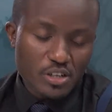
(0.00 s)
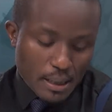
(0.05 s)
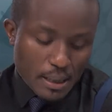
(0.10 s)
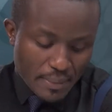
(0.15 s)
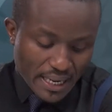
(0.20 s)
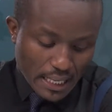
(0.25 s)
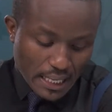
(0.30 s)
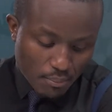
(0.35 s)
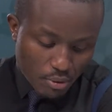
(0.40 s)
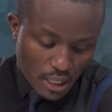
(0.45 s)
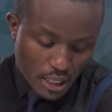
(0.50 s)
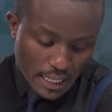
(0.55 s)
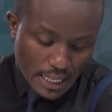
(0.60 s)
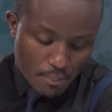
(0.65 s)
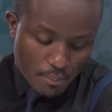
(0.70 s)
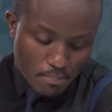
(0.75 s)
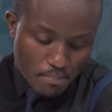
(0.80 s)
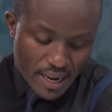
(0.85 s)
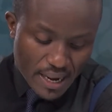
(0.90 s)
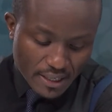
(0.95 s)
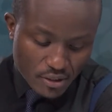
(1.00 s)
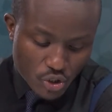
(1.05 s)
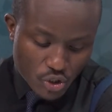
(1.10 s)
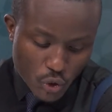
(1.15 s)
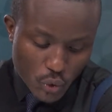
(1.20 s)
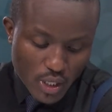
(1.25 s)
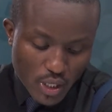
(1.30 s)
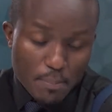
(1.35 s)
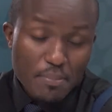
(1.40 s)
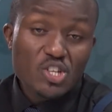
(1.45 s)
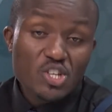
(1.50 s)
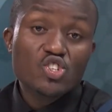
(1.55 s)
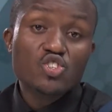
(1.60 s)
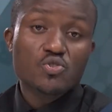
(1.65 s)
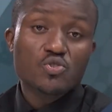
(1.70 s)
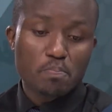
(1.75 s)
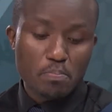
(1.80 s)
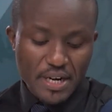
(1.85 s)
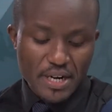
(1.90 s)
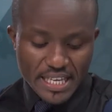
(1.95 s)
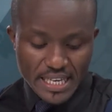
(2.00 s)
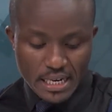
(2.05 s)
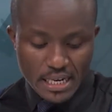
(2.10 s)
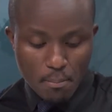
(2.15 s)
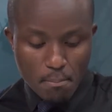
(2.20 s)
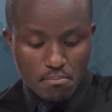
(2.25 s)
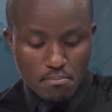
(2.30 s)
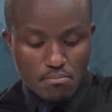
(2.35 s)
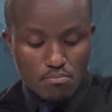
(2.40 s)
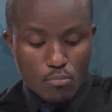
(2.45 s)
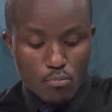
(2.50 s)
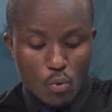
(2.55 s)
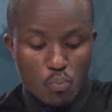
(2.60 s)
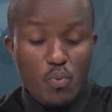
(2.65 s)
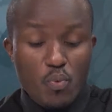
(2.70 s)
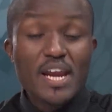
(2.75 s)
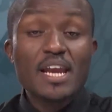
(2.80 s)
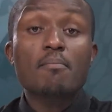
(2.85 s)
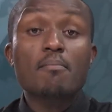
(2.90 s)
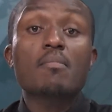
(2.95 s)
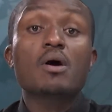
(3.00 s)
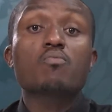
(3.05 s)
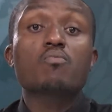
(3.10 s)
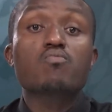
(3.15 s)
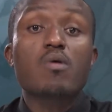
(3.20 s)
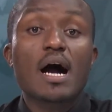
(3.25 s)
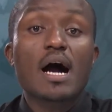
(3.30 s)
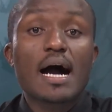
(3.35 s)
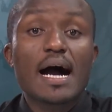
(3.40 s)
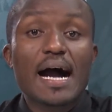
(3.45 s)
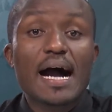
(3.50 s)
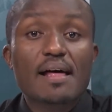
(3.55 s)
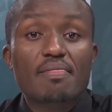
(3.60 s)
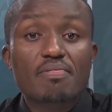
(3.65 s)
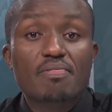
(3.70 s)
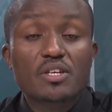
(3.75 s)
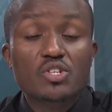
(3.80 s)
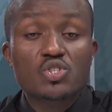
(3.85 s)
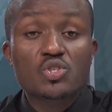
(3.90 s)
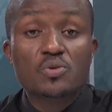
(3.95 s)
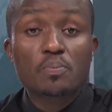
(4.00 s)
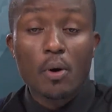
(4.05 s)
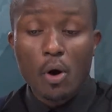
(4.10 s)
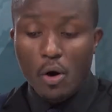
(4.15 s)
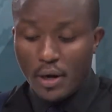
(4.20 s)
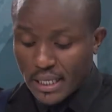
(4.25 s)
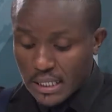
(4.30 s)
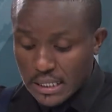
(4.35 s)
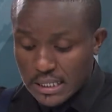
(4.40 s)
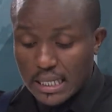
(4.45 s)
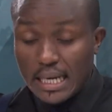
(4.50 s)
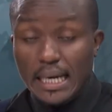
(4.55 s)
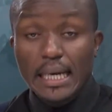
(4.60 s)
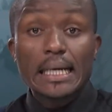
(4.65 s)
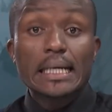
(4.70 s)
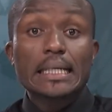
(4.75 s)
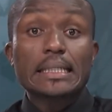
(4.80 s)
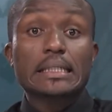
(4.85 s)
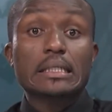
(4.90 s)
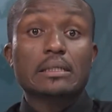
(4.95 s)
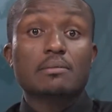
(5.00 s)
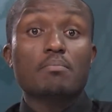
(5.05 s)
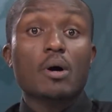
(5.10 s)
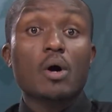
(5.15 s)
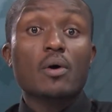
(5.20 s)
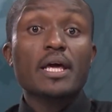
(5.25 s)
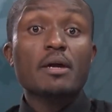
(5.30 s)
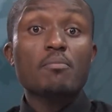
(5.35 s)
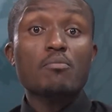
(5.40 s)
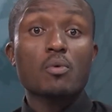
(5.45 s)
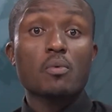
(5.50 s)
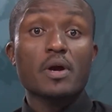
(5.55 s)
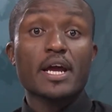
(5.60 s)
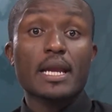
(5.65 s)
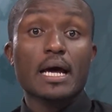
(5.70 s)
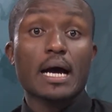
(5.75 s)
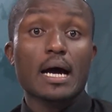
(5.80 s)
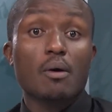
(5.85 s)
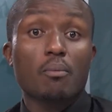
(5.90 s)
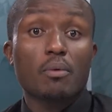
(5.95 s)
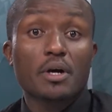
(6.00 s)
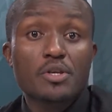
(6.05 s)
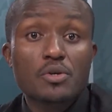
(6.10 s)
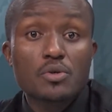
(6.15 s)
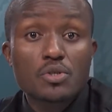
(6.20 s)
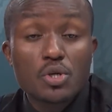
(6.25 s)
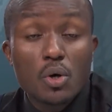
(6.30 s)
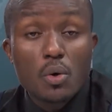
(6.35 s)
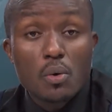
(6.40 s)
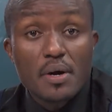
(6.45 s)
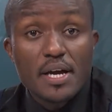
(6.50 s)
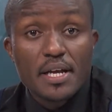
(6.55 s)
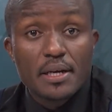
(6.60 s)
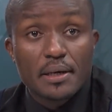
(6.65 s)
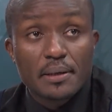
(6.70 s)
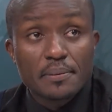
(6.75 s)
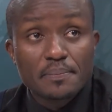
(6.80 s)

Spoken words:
Amelia, I'm going to come back to you. Let me just bring in Marina Mura at this point. Good morning, Marina. How are you doing?